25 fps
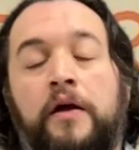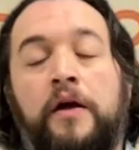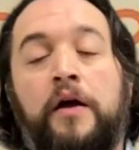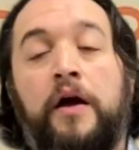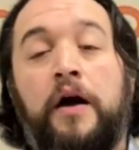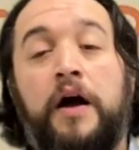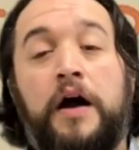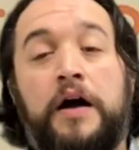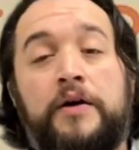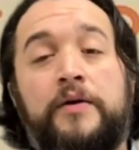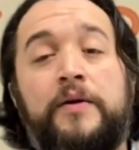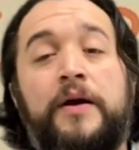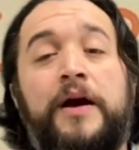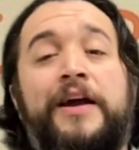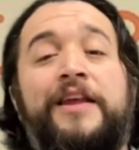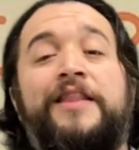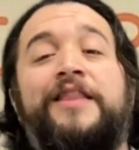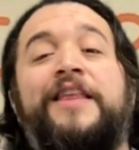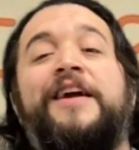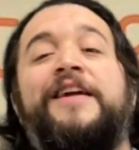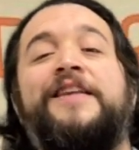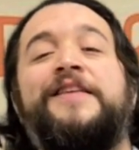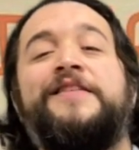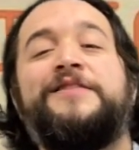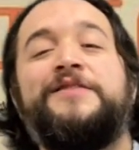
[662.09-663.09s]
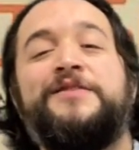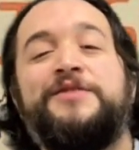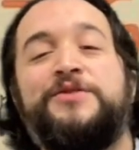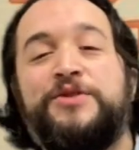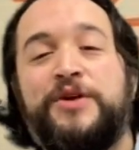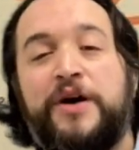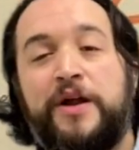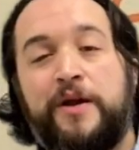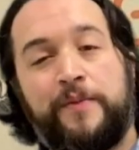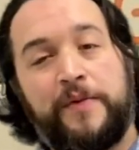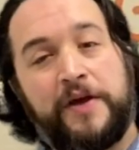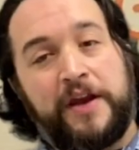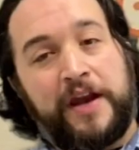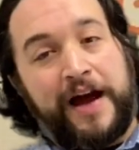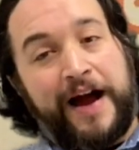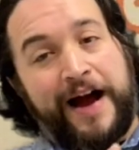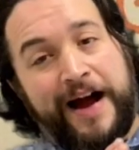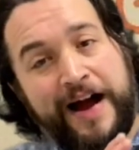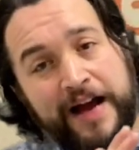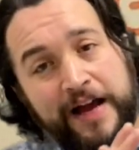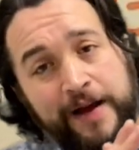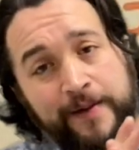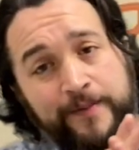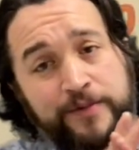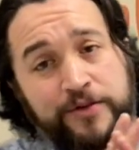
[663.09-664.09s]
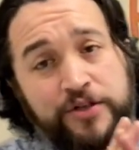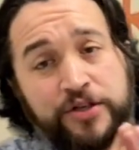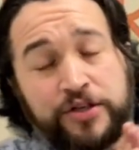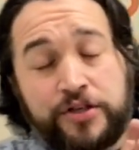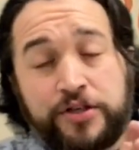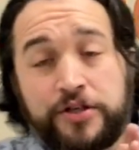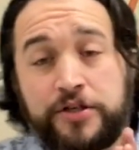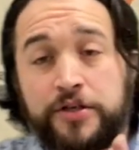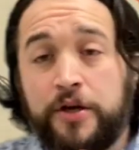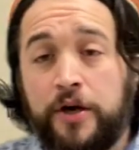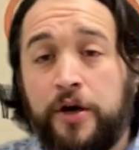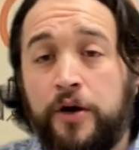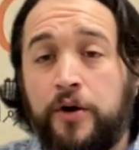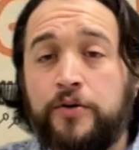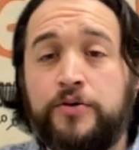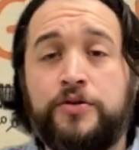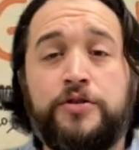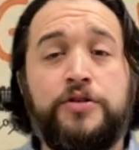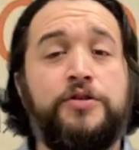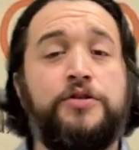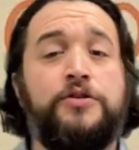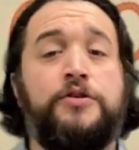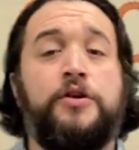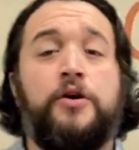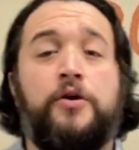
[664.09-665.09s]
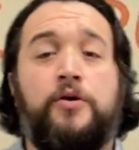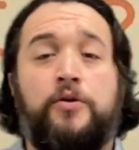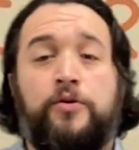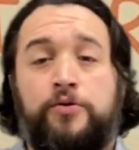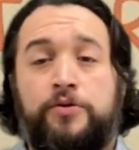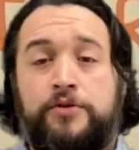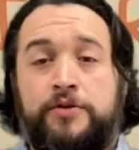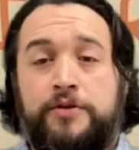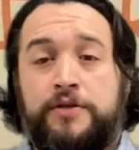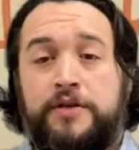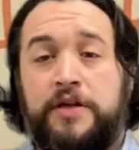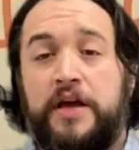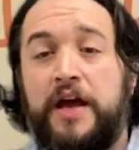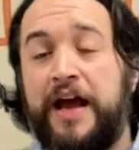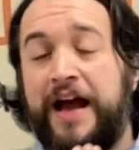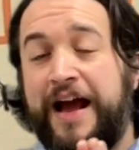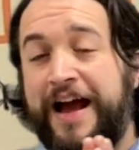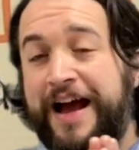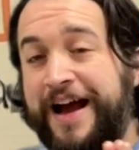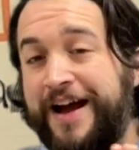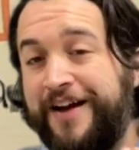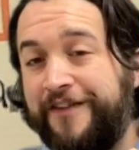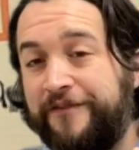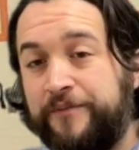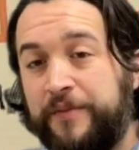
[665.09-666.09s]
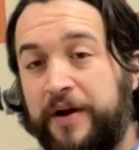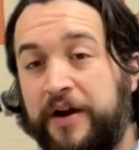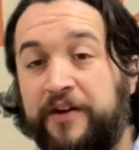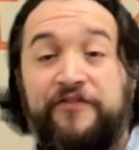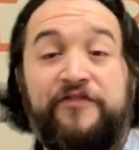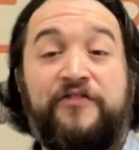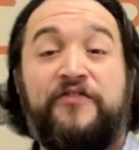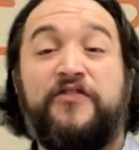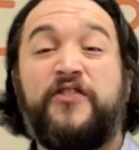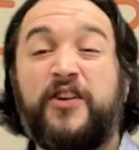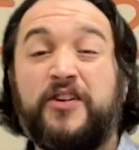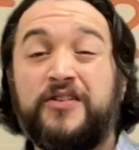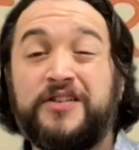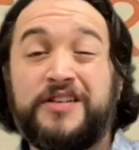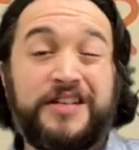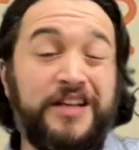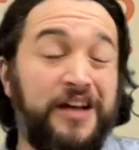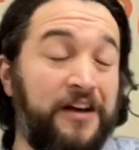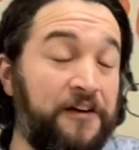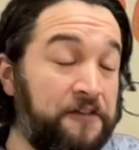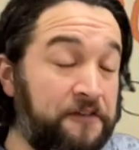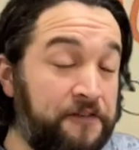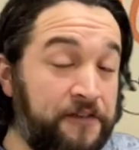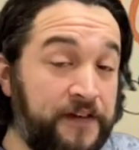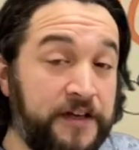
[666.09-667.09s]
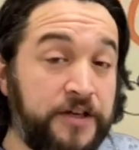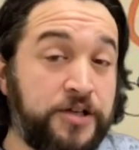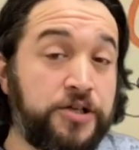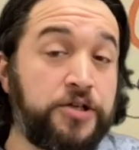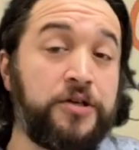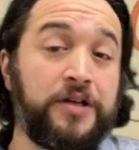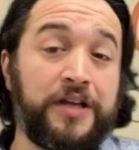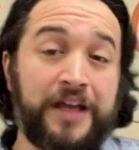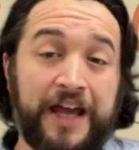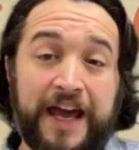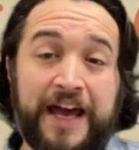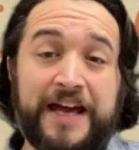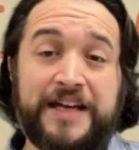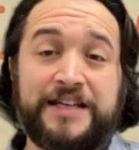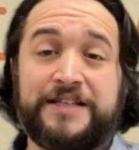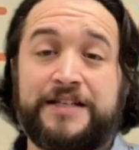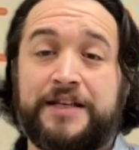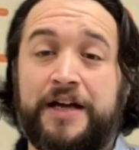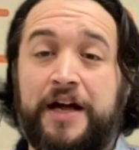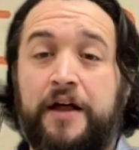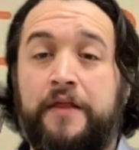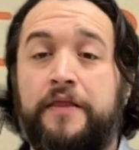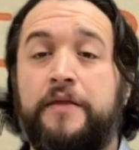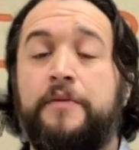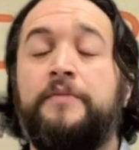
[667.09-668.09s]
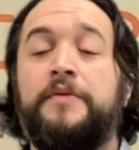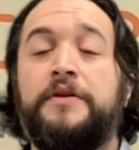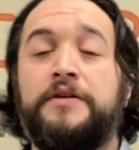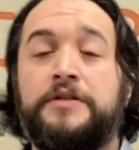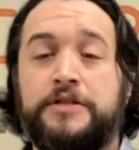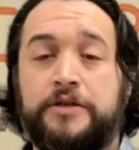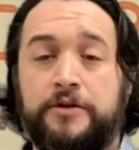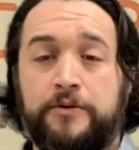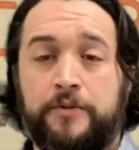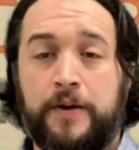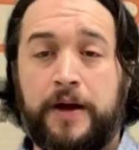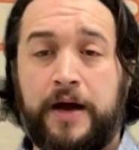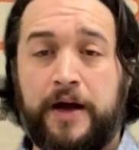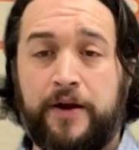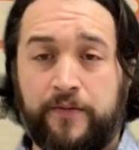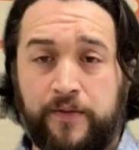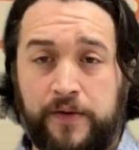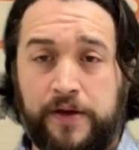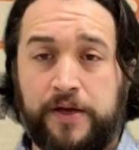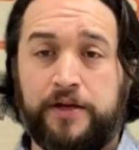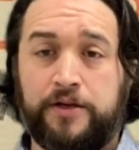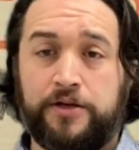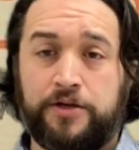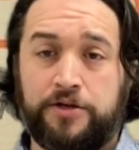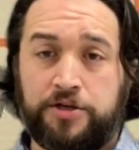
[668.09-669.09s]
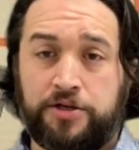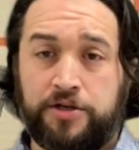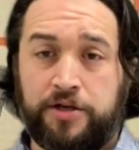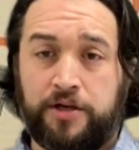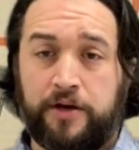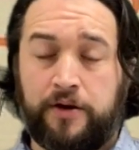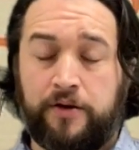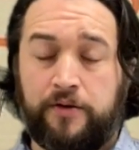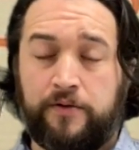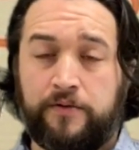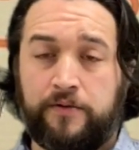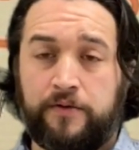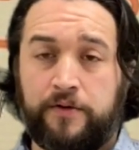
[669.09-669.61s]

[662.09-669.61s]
All right, ladies and gentlemen, I am so stoked to have my first official guest on the Mr. Rodriguez Show.